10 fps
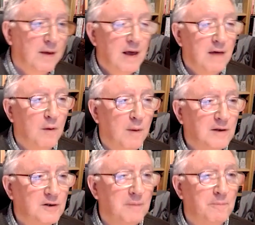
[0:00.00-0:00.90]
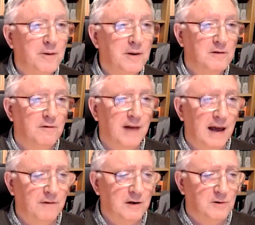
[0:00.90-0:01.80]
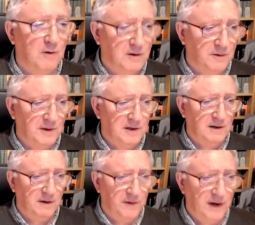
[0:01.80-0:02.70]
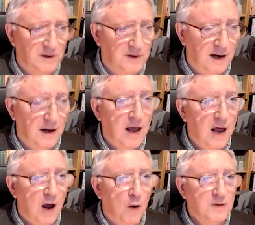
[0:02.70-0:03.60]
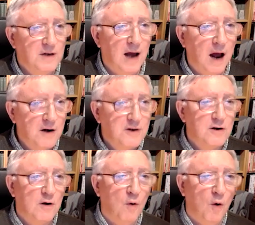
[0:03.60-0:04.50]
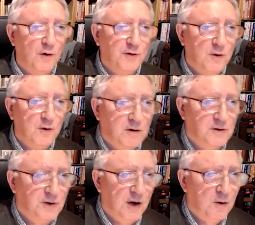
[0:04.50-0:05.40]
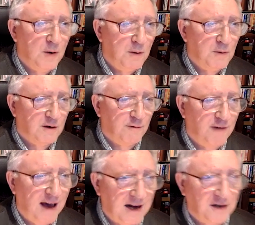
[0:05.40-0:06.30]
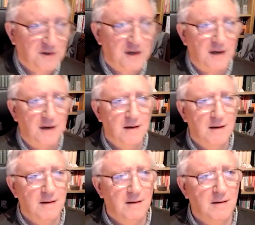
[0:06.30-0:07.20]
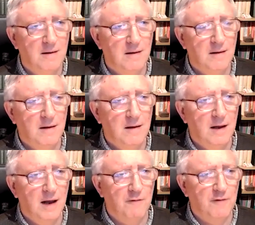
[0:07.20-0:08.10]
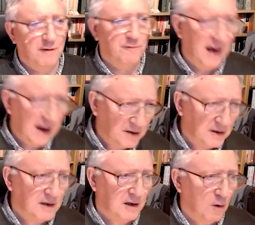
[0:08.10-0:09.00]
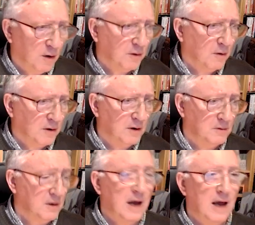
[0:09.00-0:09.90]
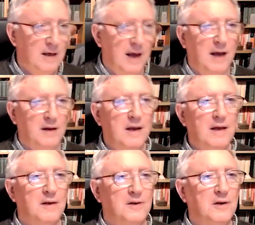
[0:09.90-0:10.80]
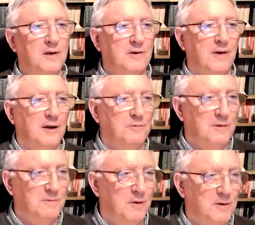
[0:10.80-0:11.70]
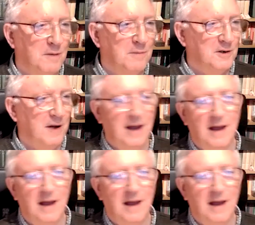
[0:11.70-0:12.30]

For one simple reason, Flavius Josephus, as I've already said, was an ultra Orthodox Jew. He was a Pharisee. And for the Pharisees and the Orthodox Jews, the idea that Jesus Christ was, was the Messiah